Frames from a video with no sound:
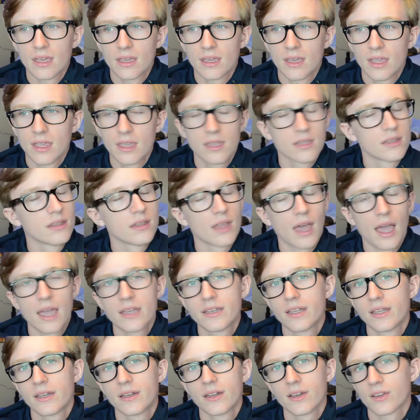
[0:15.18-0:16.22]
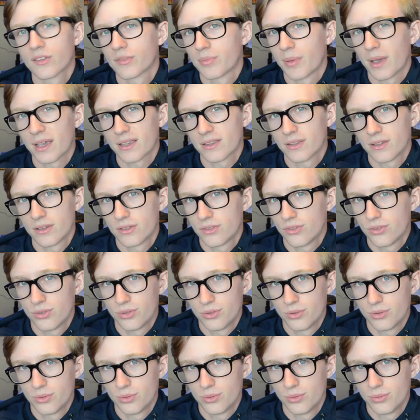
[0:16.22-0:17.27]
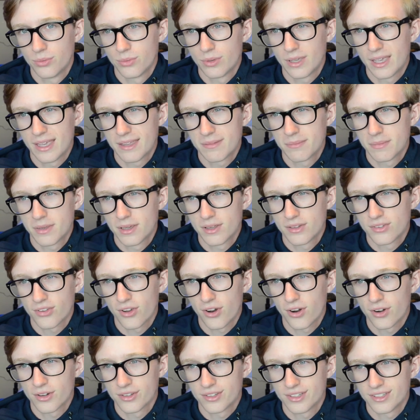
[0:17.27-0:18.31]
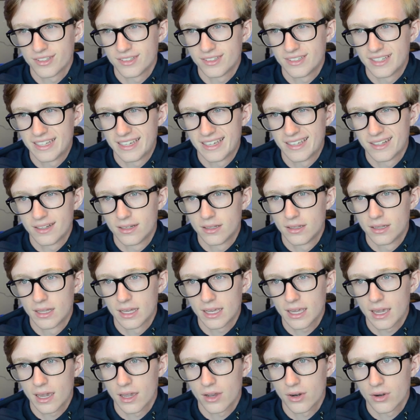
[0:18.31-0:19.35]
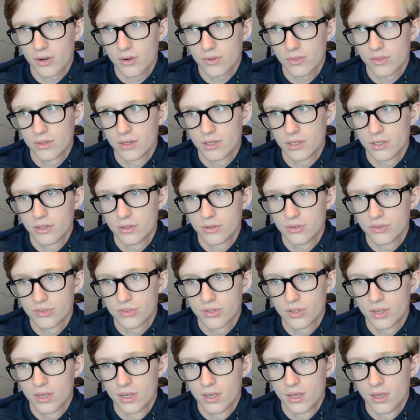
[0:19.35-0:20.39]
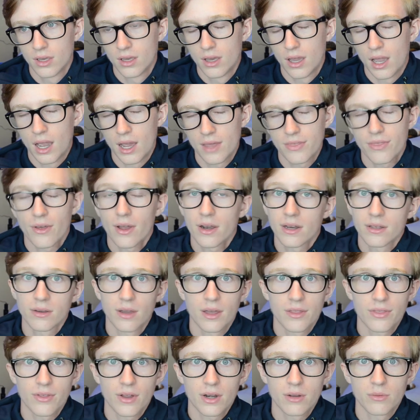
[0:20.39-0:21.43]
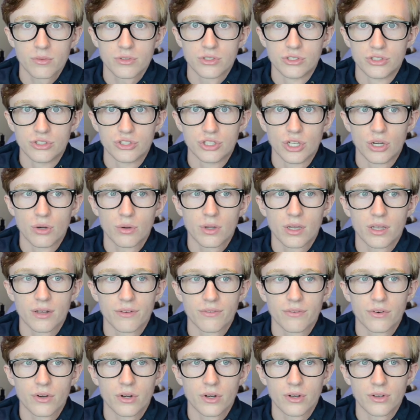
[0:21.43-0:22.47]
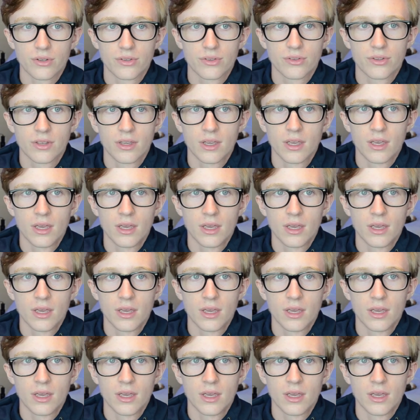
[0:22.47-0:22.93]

didn't expect it to hit me as hard as it did. Like, I heard the news, I thought it was a joke at first.